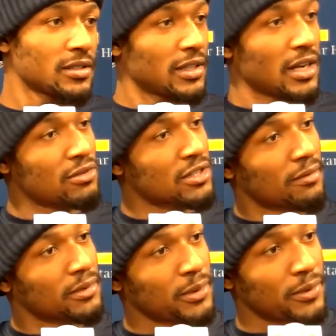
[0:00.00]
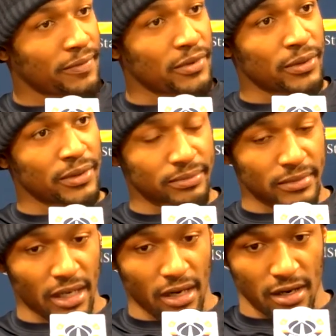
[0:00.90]
that I was comfortable with doing.
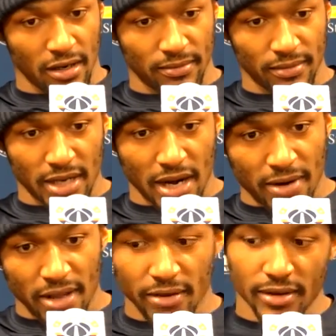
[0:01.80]
And I'd rather